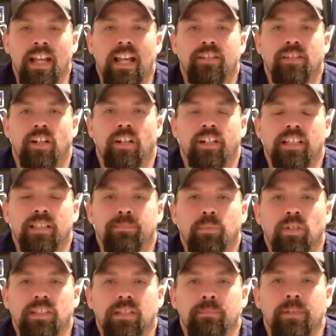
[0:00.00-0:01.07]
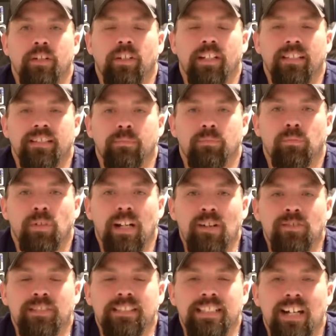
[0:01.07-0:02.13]
at Target Sports and be able to get some
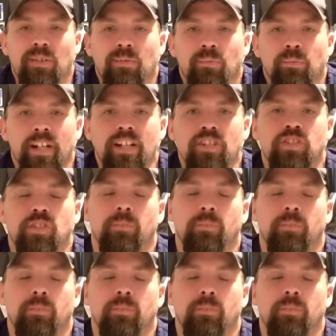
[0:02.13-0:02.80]
rounds down range.